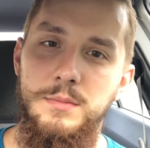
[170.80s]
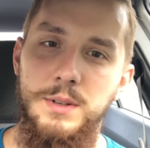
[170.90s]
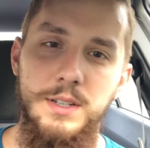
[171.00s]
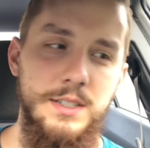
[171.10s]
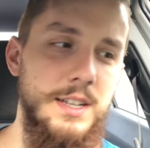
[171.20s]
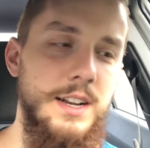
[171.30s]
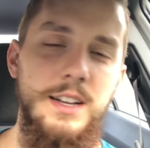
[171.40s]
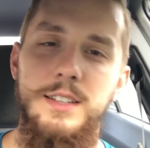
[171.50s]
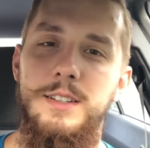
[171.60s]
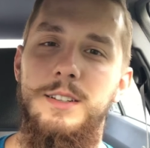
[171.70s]
Because in
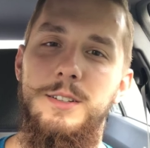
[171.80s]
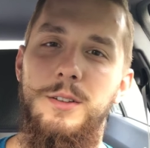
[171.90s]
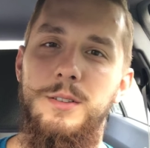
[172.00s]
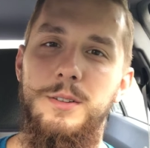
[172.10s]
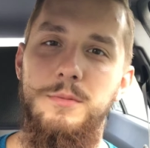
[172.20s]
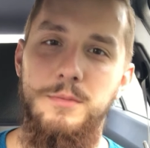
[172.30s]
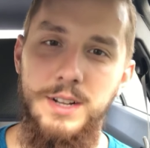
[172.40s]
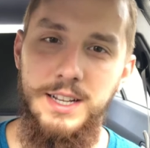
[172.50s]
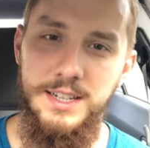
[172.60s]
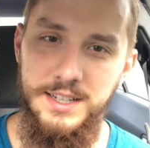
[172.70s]
us is only
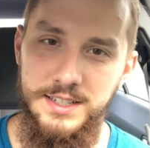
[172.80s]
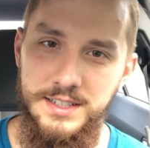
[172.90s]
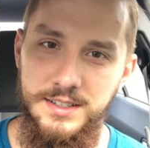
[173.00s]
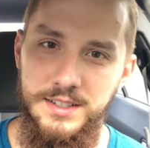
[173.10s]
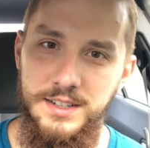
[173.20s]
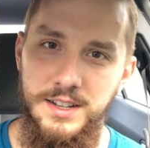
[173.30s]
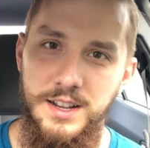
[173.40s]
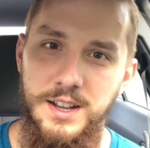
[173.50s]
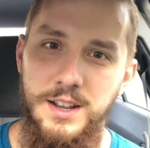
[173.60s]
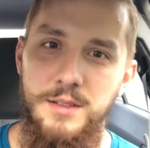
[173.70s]
wickedness,
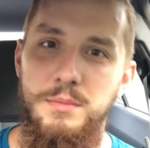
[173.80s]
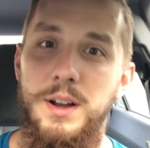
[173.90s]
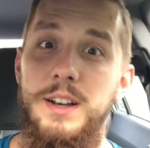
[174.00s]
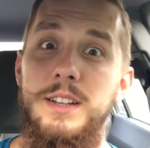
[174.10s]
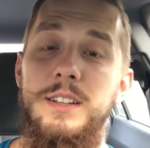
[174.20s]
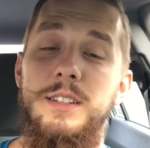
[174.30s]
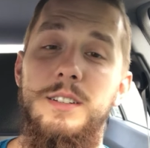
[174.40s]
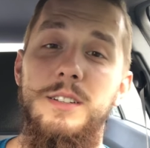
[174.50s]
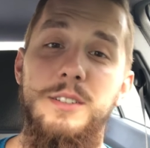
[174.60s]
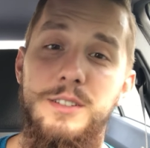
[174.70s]
but it
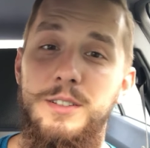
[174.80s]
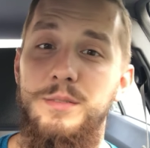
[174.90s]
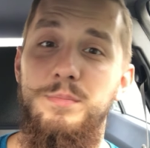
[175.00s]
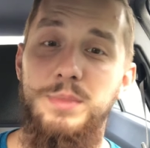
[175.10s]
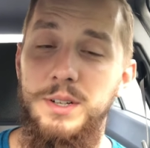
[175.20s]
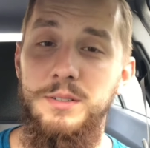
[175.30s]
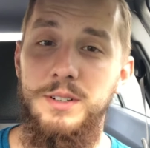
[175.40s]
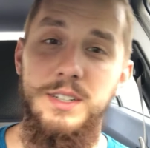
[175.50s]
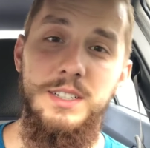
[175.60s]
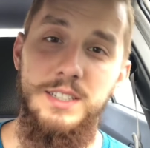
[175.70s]
is the
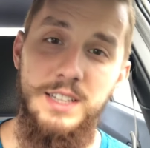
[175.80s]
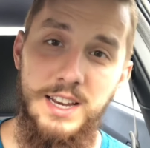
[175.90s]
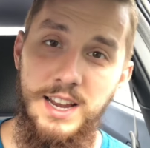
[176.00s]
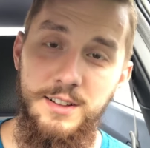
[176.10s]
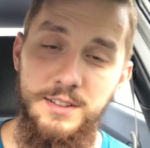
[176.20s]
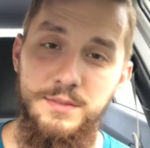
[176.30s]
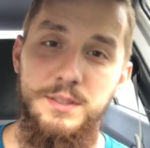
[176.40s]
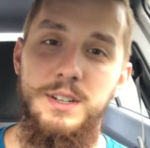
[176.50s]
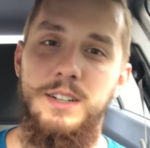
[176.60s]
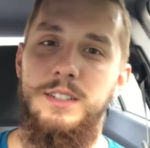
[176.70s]
Spirit that now lives
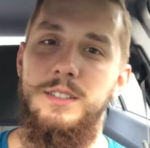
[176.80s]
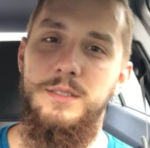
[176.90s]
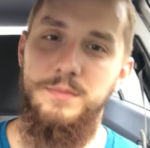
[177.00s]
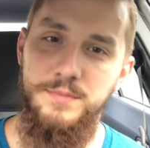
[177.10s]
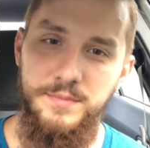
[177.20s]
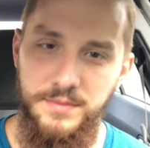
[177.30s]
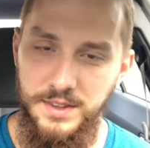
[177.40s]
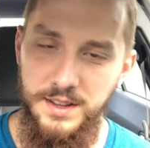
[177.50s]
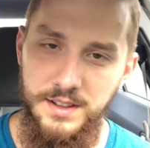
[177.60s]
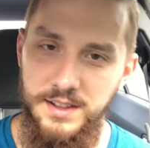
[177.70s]
in us
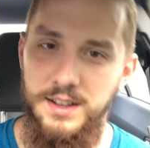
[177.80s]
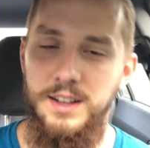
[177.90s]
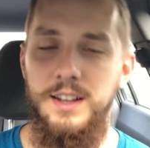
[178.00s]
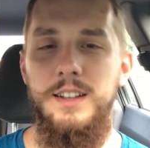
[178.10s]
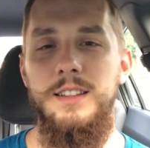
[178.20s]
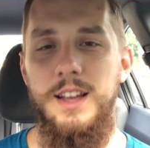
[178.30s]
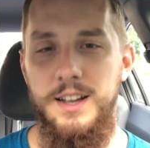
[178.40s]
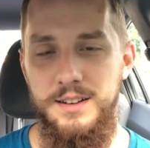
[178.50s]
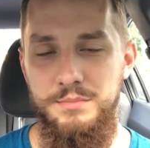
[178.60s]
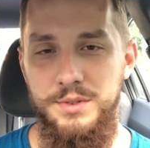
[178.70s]
that
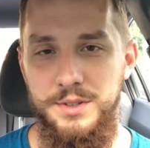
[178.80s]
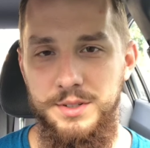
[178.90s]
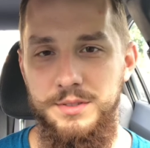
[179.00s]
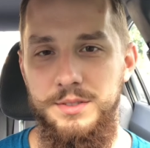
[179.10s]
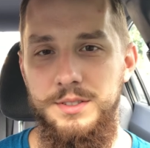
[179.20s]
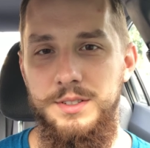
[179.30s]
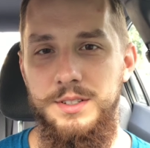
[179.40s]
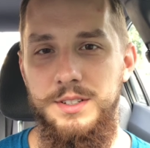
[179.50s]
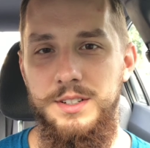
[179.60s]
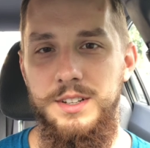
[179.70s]
can produce
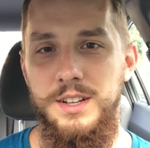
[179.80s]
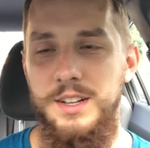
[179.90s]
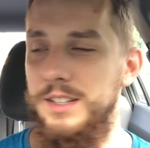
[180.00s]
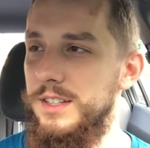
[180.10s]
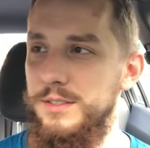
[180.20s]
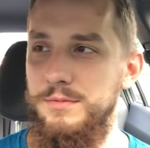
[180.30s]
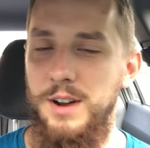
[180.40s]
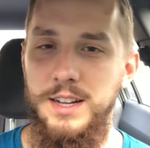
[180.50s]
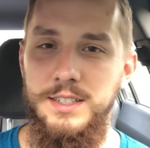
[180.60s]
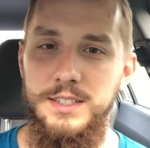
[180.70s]
this
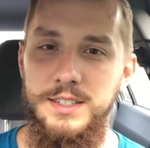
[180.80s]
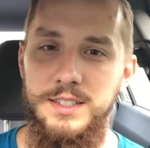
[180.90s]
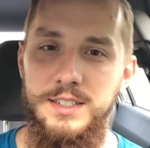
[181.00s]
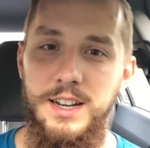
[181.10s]
righteousness,